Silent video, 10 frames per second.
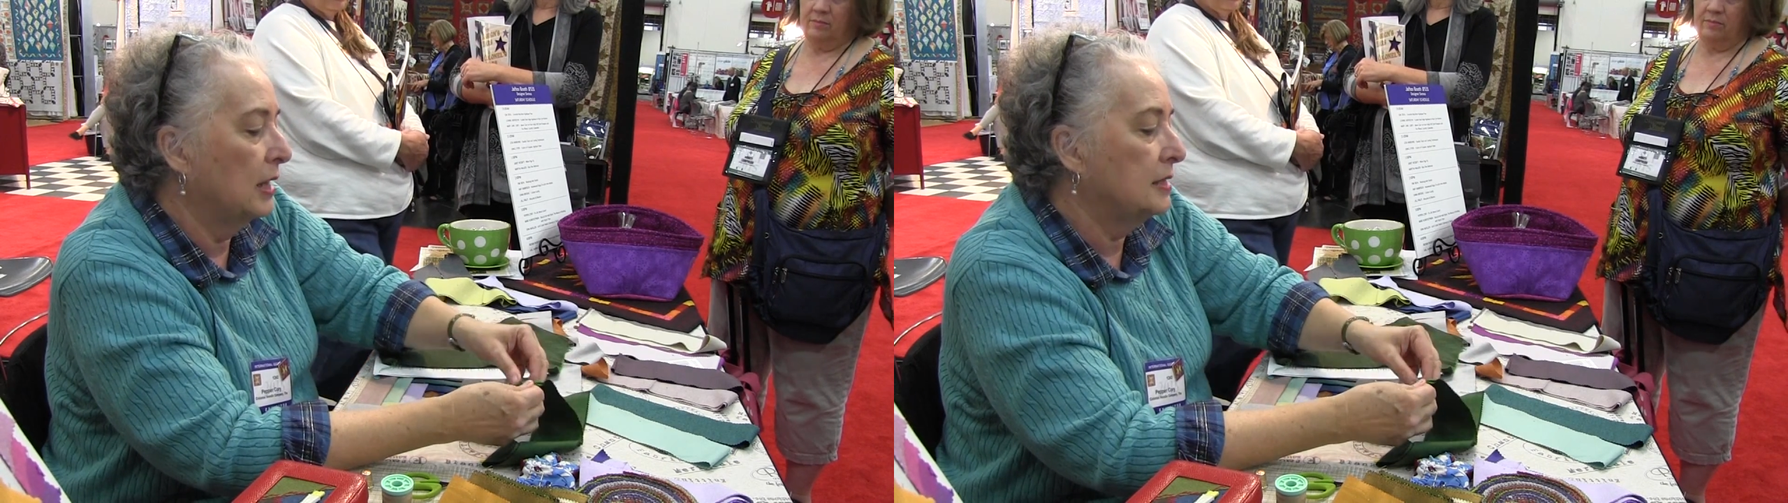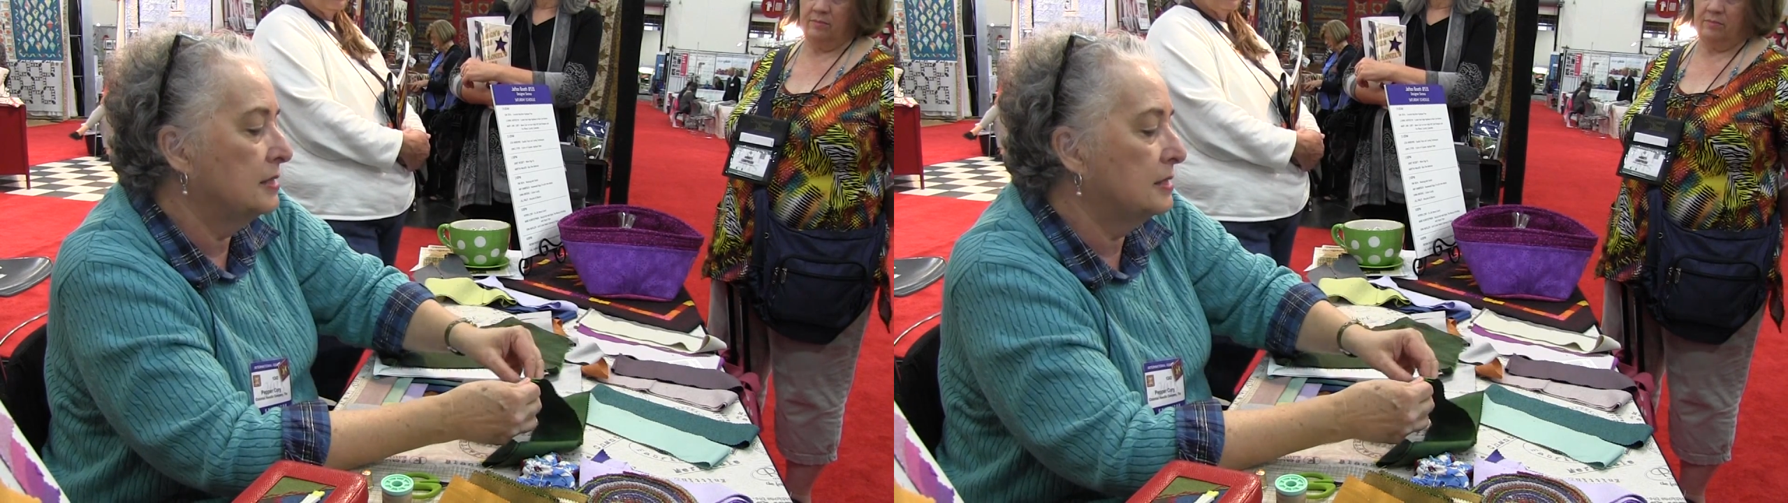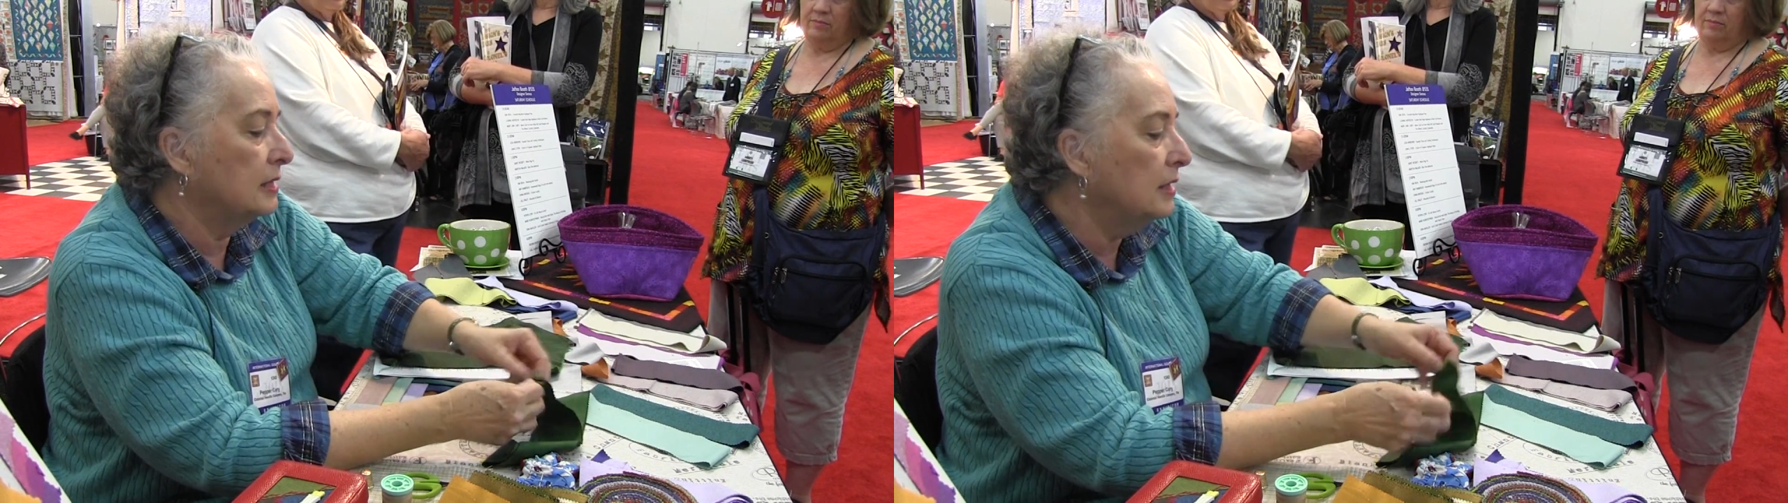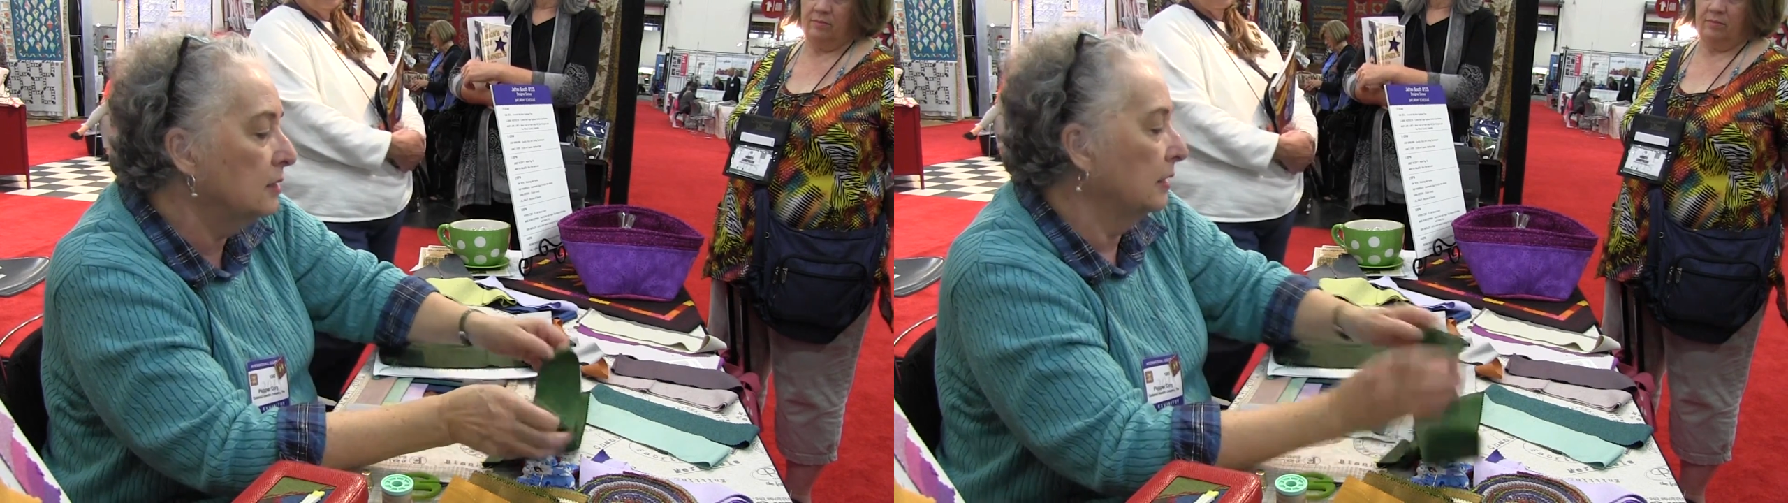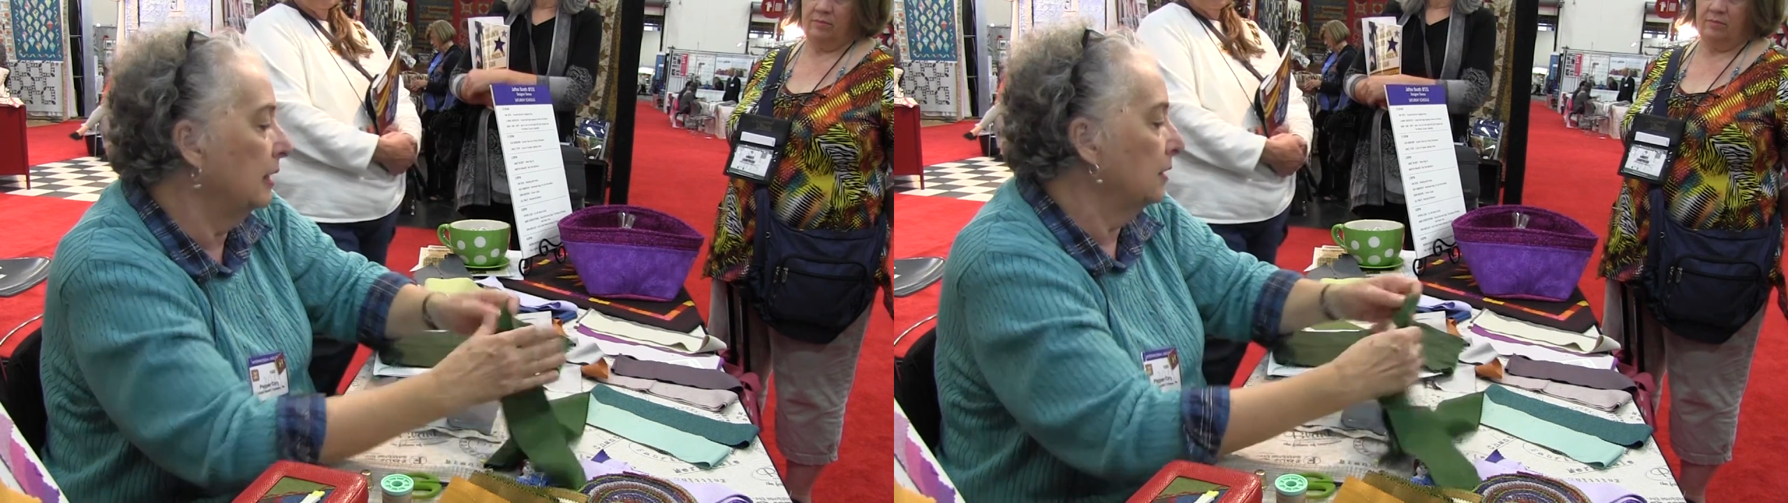a
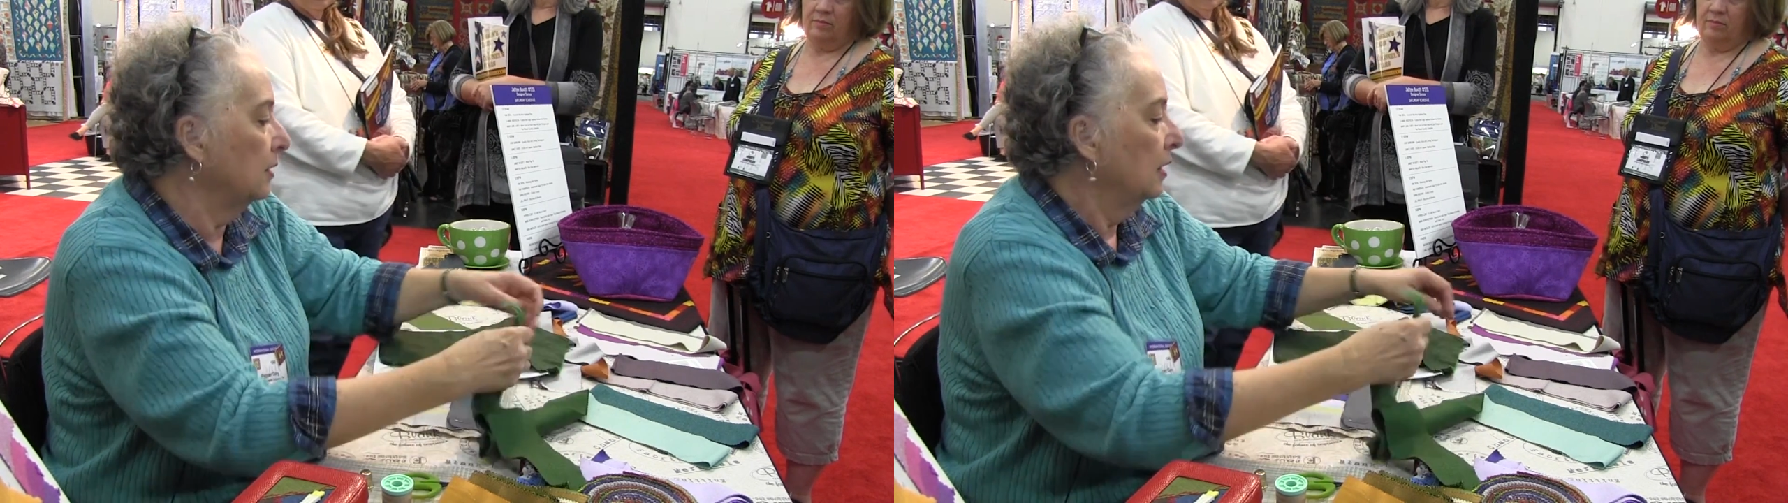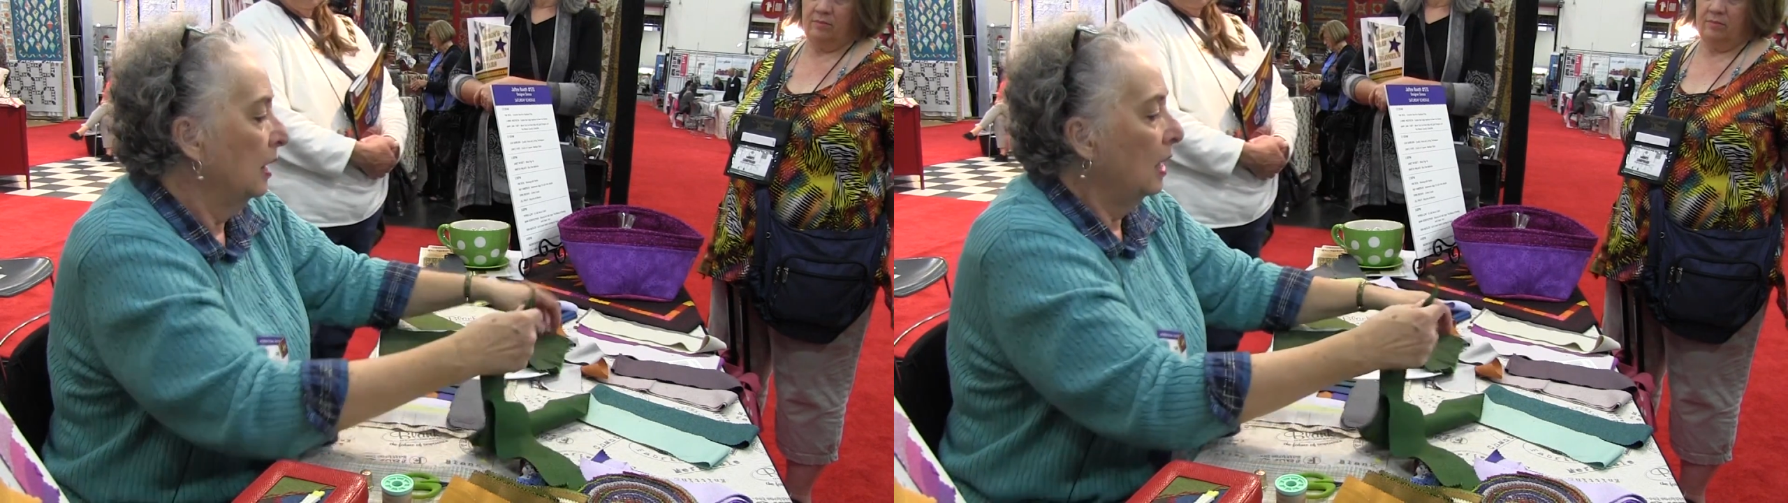single layer